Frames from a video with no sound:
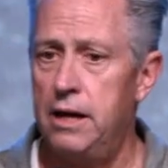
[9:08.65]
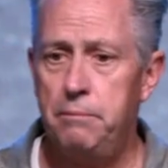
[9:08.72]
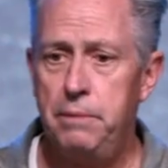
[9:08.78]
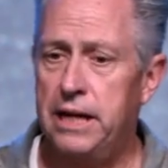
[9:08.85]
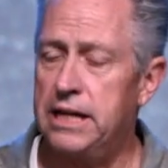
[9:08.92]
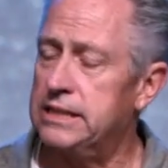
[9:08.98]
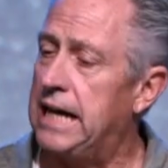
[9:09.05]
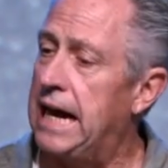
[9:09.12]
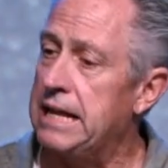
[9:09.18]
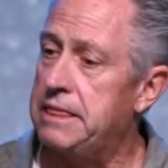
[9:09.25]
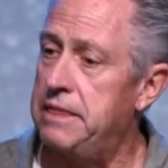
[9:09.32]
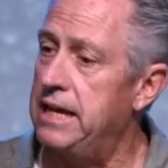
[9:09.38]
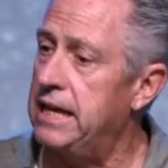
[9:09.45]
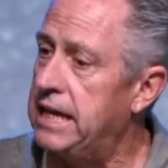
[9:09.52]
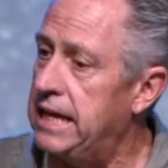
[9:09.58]
Because I
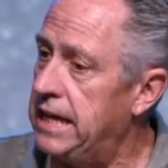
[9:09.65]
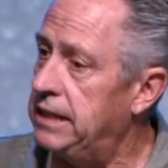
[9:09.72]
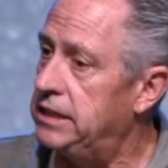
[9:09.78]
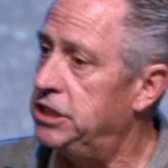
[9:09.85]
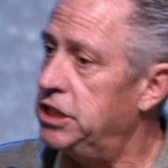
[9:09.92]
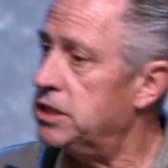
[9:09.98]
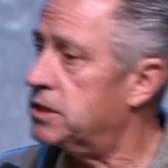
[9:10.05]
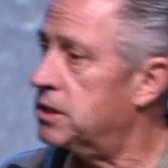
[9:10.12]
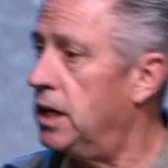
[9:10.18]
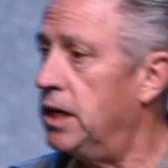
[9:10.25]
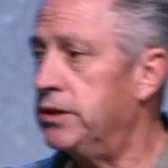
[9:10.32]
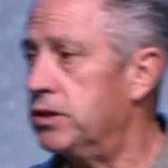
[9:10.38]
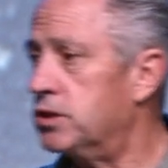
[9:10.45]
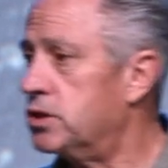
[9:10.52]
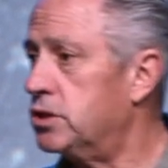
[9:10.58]
think he just
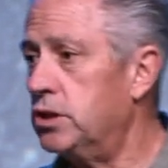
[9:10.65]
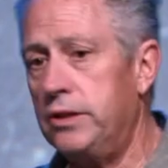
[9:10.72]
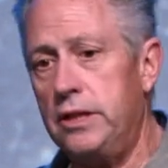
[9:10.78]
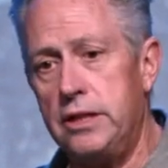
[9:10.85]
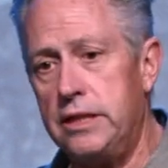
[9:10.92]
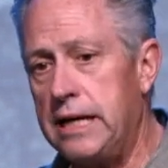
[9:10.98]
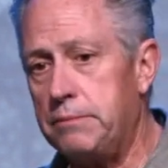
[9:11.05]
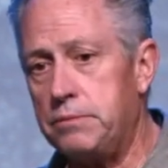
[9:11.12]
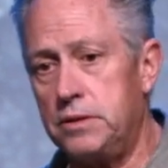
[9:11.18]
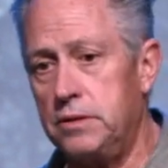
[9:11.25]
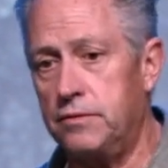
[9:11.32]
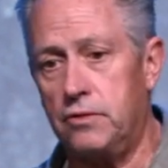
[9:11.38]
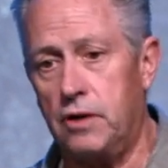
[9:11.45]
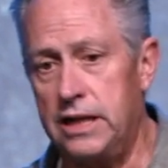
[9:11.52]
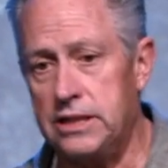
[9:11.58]
understood the depths
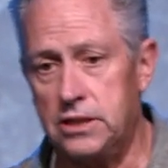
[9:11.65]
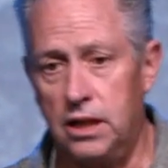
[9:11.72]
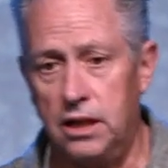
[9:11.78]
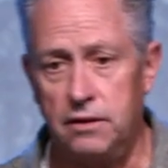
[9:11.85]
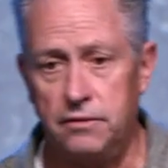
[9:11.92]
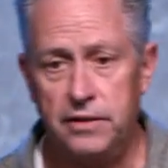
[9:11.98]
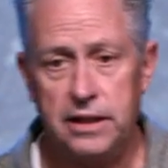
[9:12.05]
of Christ's love.